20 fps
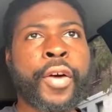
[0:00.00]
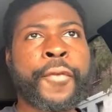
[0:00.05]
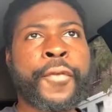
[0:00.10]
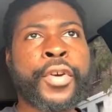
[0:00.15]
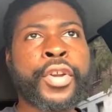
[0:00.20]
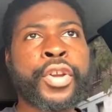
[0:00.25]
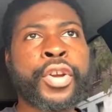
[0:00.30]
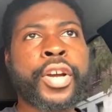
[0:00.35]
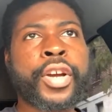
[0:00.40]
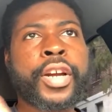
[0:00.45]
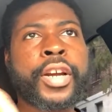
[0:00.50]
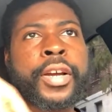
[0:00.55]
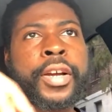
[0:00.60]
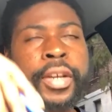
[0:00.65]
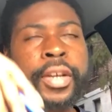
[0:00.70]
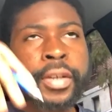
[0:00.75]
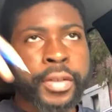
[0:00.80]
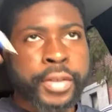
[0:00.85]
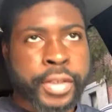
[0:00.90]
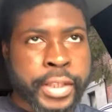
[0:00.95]
for you're going to
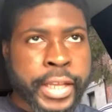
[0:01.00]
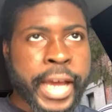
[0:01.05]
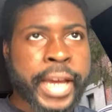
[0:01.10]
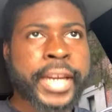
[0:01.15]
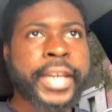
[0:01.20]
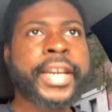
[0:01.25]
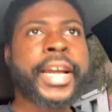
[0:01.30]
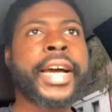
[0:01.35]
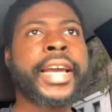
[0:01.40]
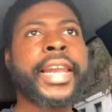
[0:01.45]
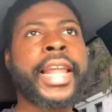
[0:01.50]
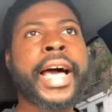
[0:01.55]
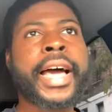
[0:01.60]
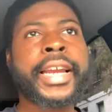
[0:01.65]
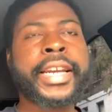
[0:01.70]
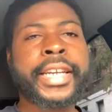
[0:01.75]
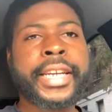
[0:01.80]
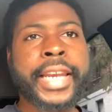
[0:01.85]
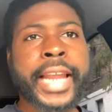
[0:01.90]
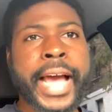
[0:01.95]
stand in thy lot
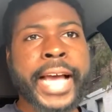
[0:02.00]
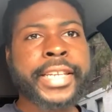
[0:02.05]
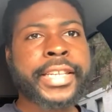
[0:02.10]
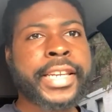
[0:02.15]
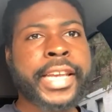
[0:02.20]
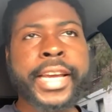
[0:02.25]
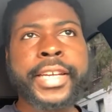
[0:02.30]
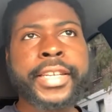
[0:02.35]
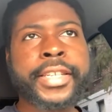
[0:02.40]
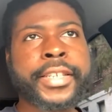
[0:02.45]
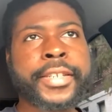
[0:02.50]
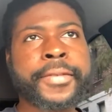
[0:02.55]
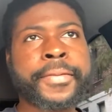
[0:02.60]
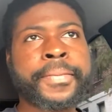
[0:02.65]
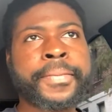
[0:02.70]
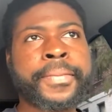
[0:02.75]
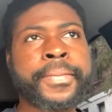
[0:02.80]
in the last days?